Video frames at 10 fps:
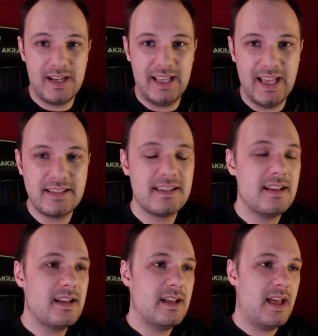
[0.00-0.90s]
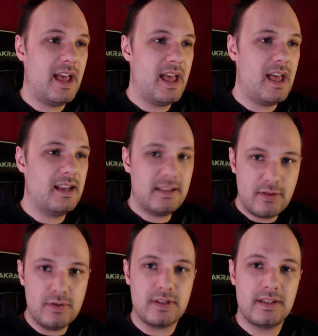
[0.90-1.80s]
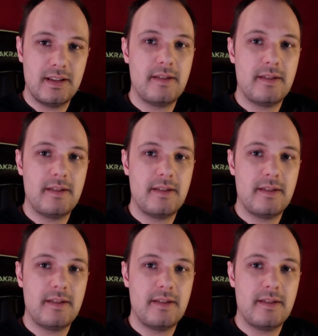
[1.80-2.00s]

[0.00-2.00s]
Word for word: I guess, and it's good.